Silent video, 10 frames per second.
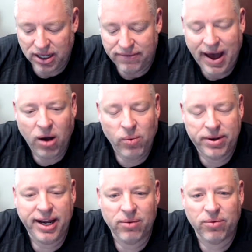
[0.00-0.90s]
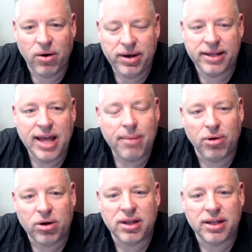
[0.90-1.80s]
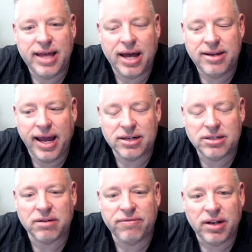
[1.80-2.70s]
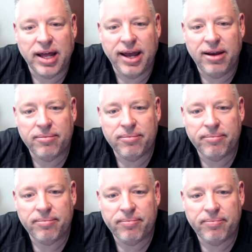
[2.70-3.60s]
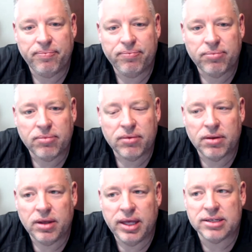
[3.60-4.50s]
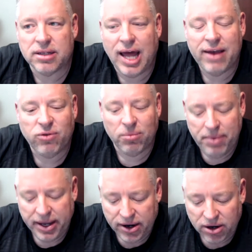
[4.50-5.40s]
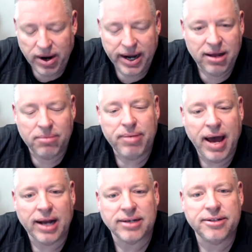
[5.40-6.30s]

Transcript: out what he wrote in that booklet that day at Chick-fil-A, his life will make a great impact.